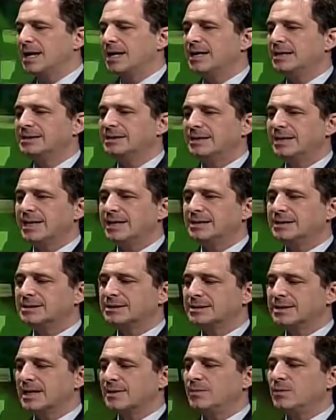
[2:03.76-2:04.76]
today's
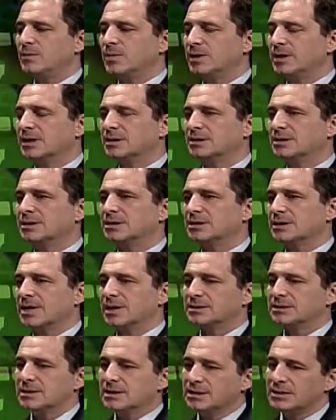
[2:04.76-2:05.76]
segment we're going to
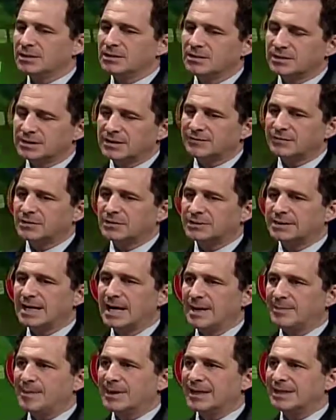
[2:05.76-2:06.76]
discuss a difficult
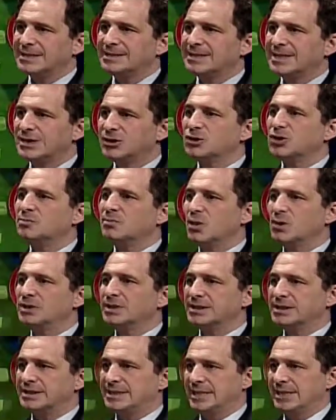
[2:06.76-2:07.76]
topic. It's teacher
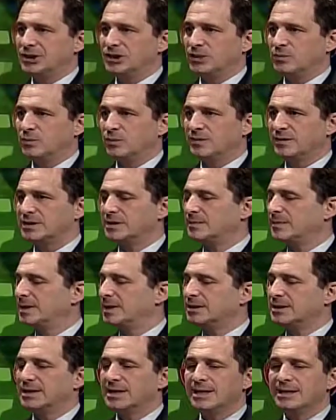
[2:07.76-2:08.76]
molestation.
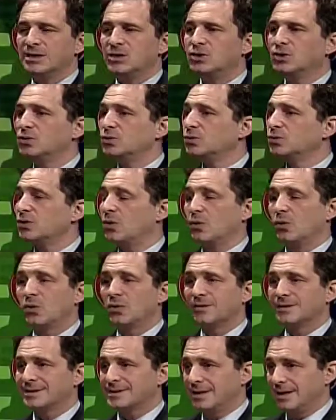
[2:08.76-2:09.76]
It's in the news all
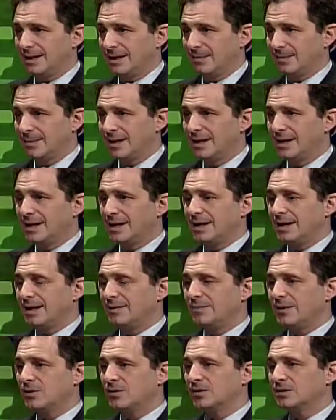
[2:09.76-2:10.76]
the time.
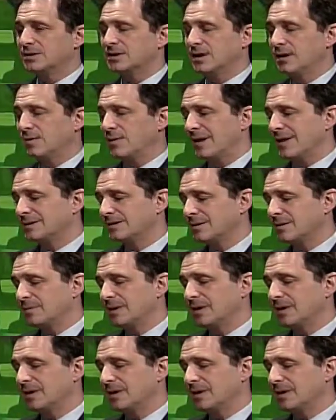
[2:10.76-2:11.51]
I heard something